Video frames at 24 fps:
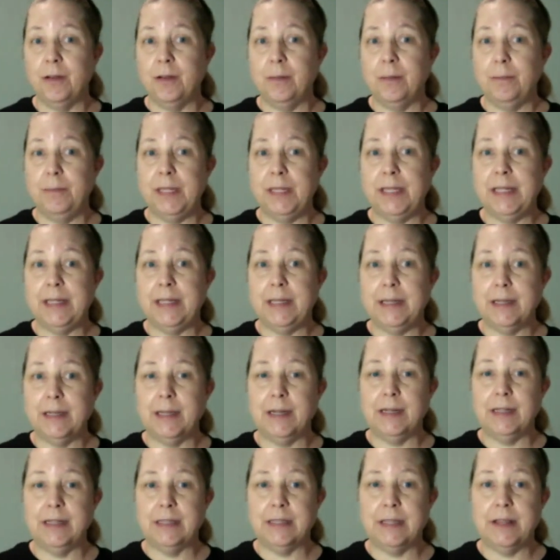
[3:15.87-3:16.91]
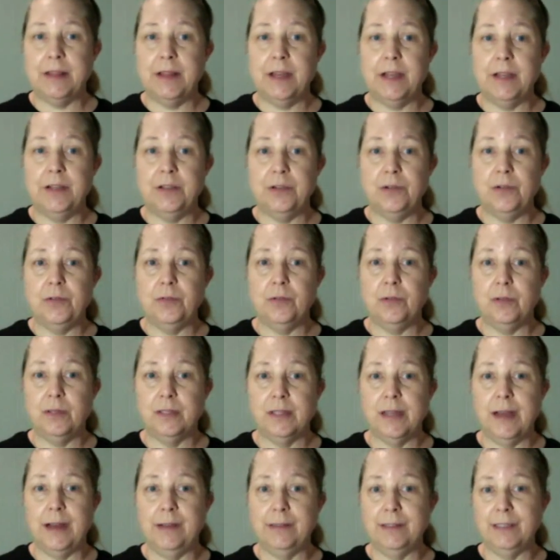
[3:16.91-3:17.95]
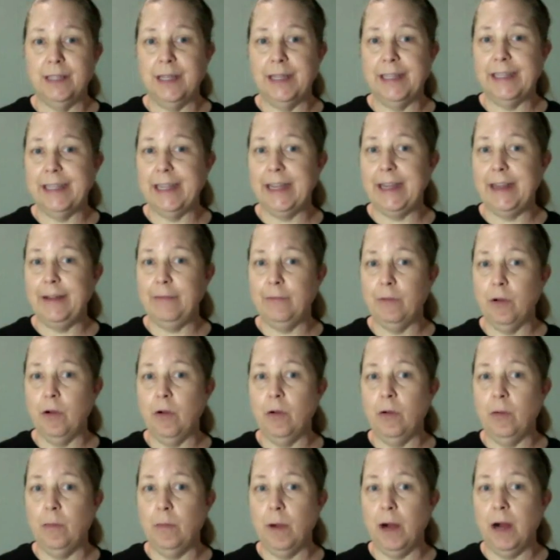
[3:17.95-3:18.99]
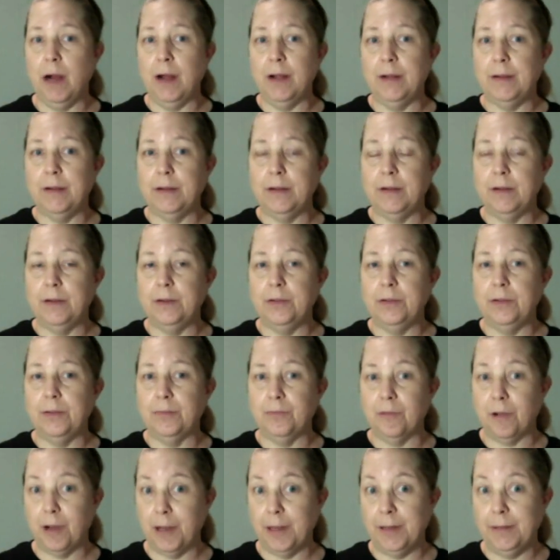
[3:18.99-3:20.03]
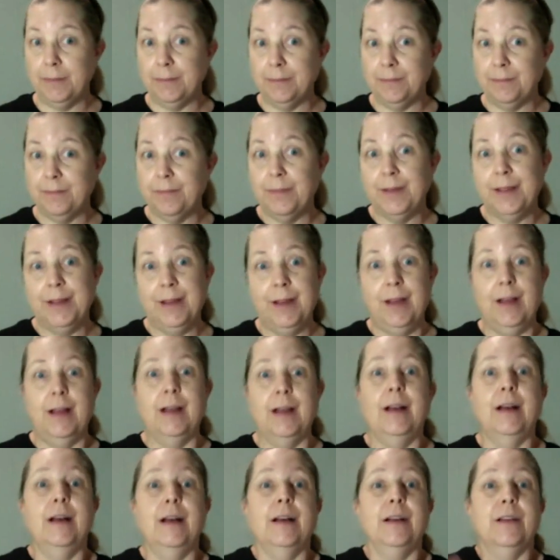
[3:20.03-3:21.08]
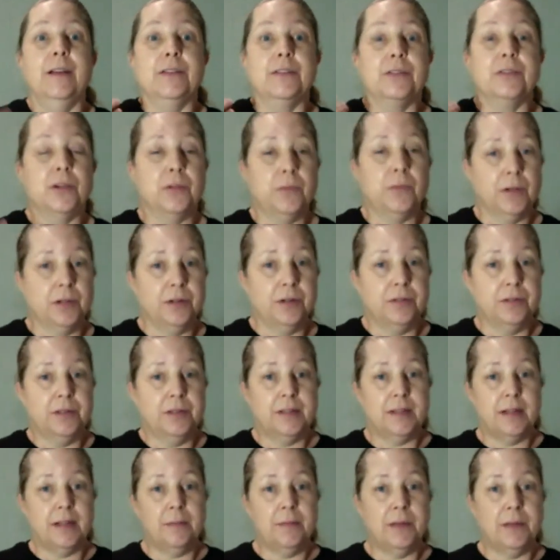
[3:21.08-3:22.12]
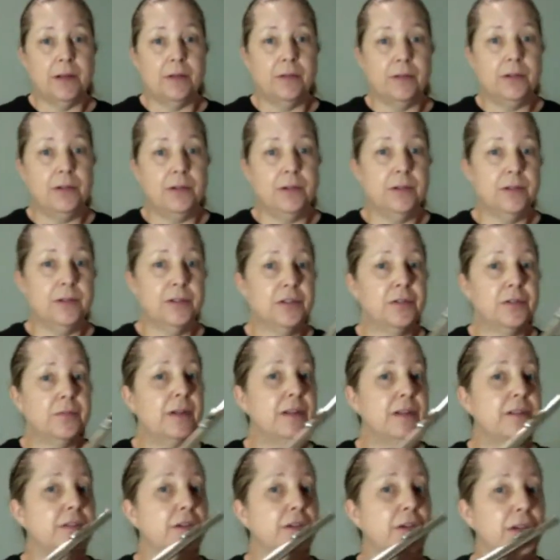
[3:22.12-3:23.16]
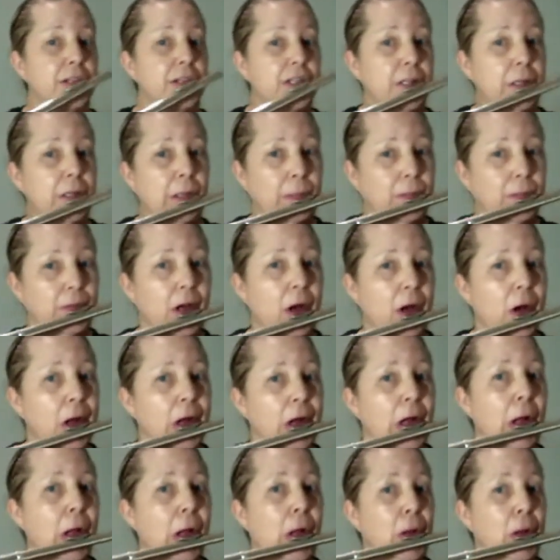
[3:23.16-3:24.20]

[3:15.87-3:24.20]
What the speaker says: because then you sound like a robot, right? So you want to do the same thing on your instrument. So instead of going,